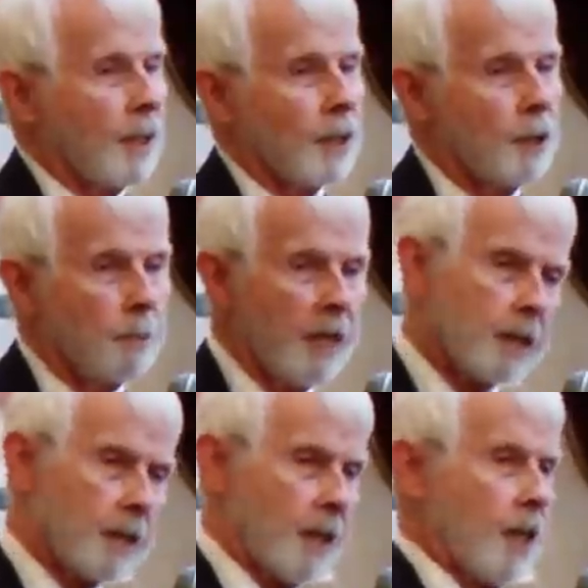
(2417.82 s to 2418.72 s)
you make
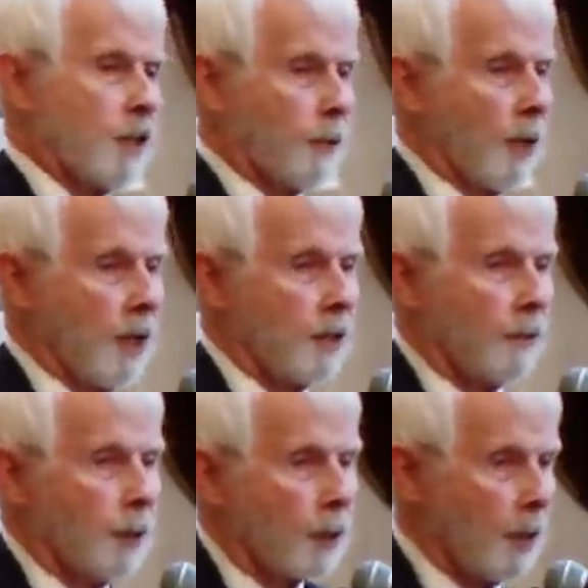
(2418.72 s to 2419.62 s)
a catchphrase,
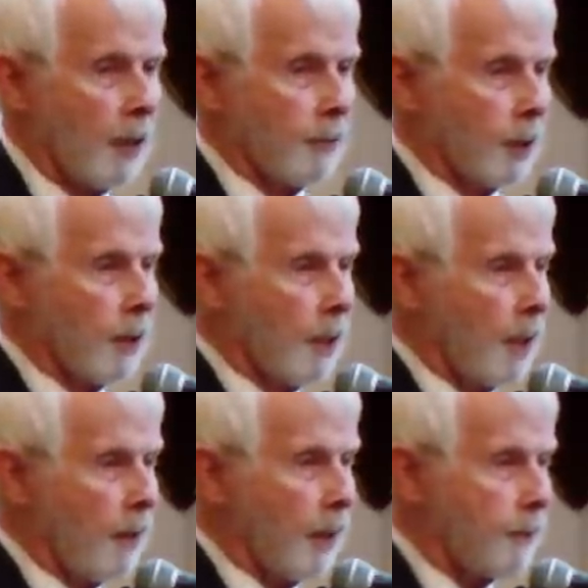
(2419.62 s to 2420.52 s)
if you're clever,
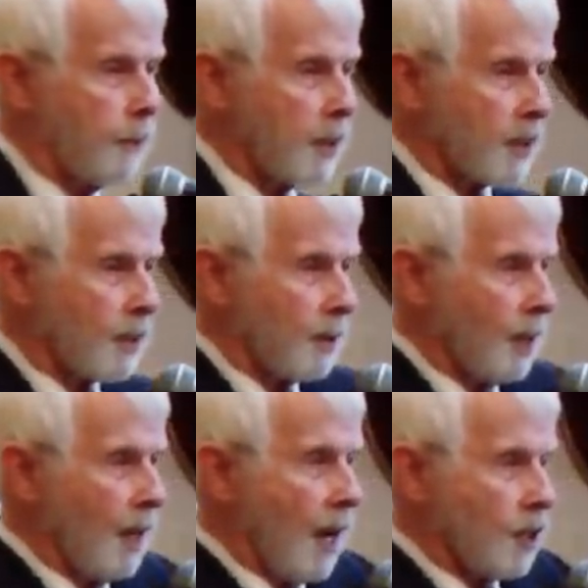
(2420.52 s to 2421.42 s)
that fits the
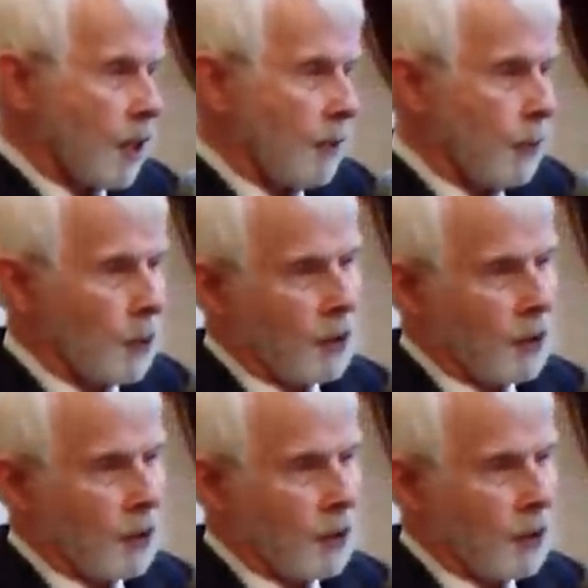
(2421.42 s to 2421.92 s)
logic of your